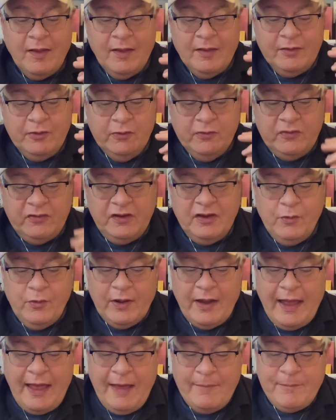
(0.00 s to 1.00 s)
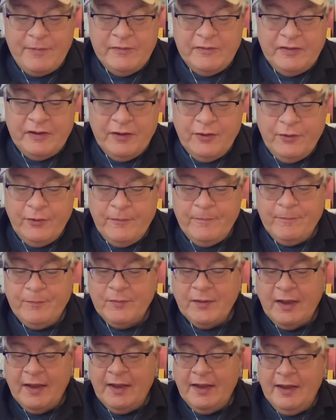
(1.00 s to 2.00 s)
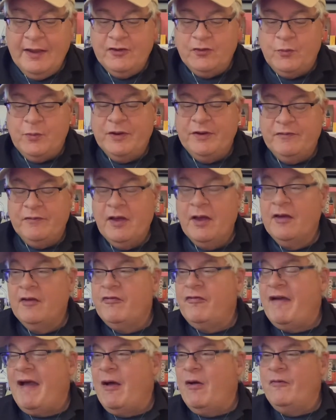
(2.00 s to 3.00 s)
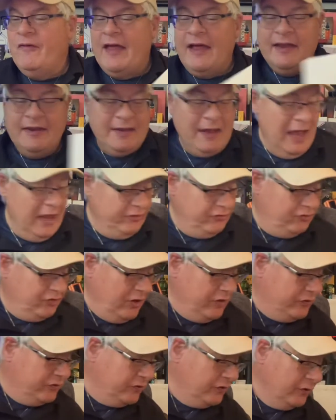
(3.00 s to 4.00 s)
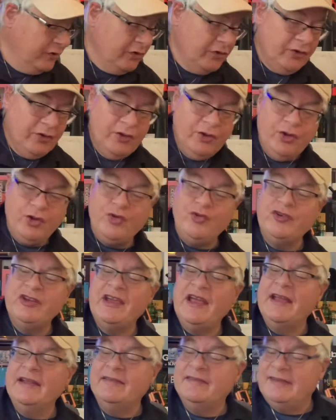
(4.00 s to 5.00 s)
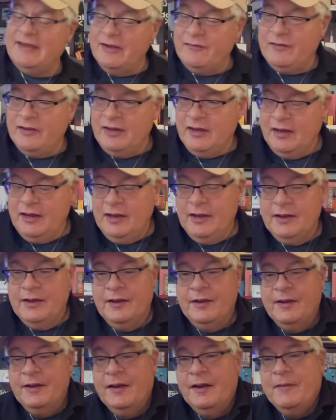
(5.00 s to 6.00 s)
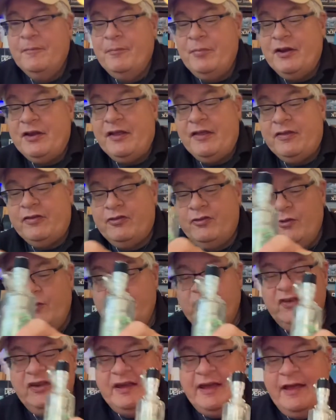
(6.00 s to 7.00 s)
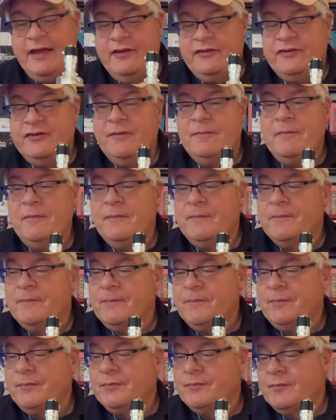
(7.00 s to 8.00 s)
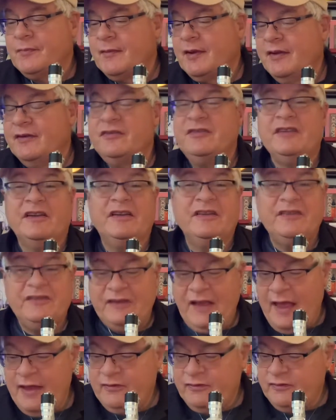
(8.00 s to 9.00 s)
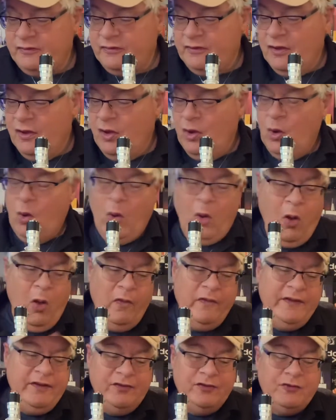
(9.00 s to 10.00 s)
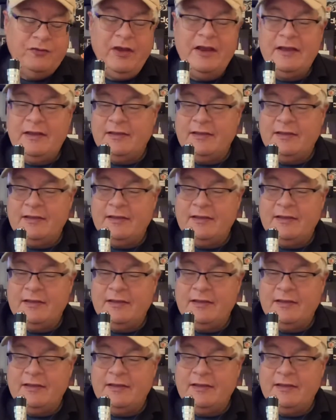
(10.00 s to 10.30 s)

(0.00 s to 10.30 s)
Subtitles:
You see what happens here is we've found that not just creativity, but enthusiasm, success, all these great